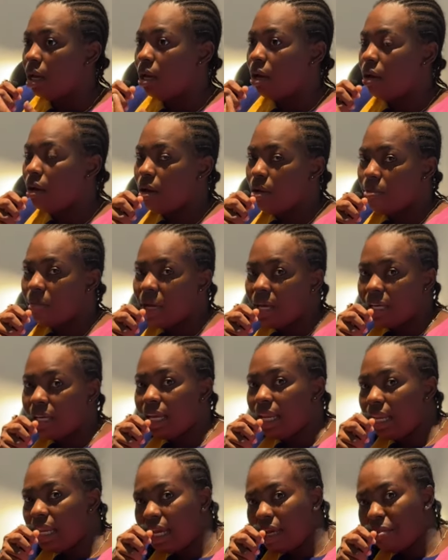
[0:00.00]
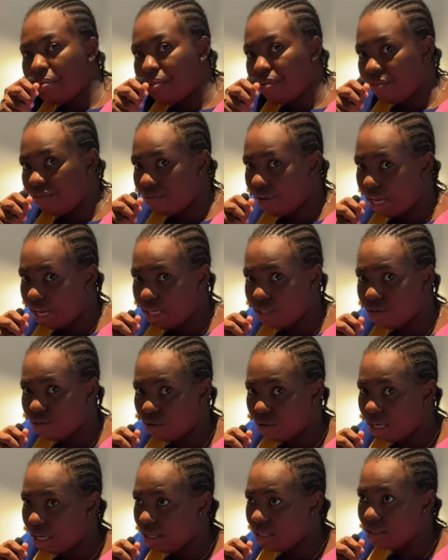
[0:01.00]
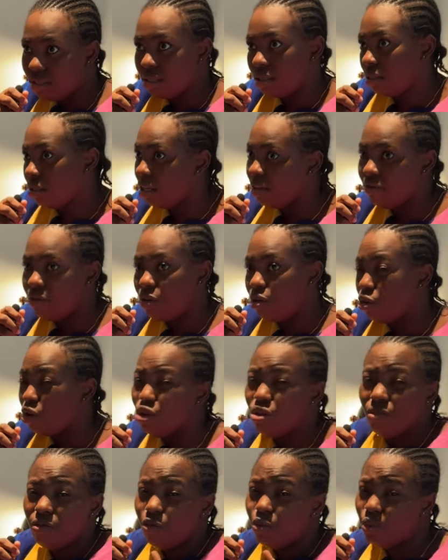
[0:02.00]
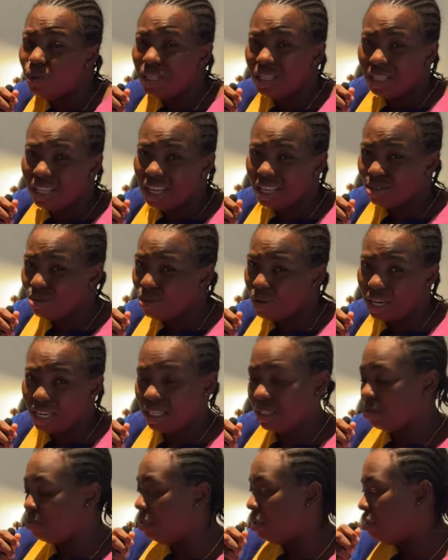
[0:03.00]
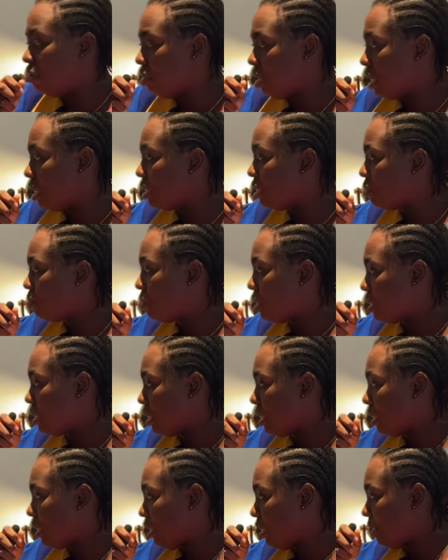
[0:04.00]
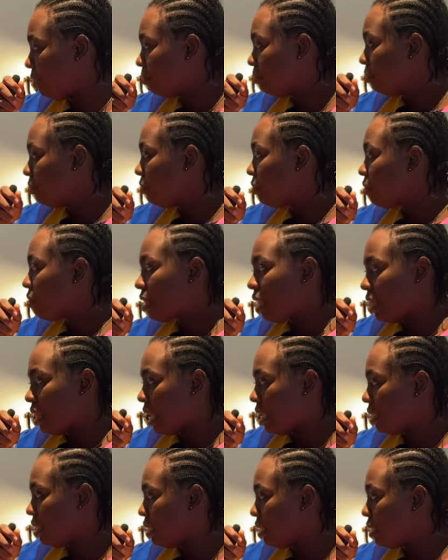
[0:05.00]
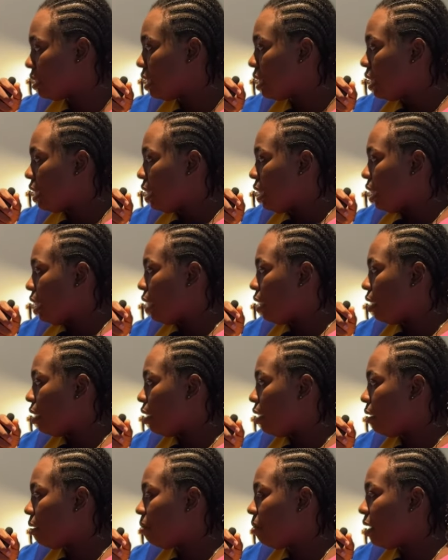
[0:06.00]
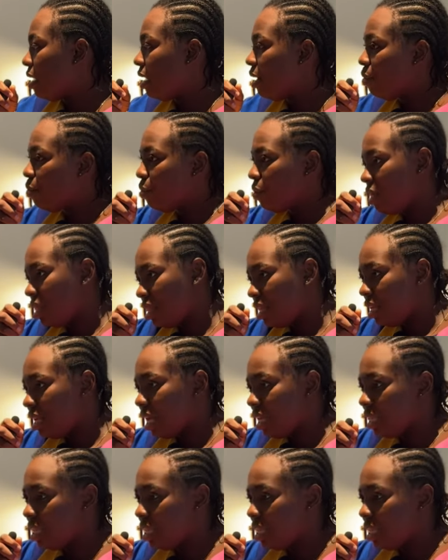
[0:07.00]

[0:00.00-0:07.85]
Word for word: um, an airline provides or has given you or you've witnessed or experienced, basically. That's it. Um, one thing I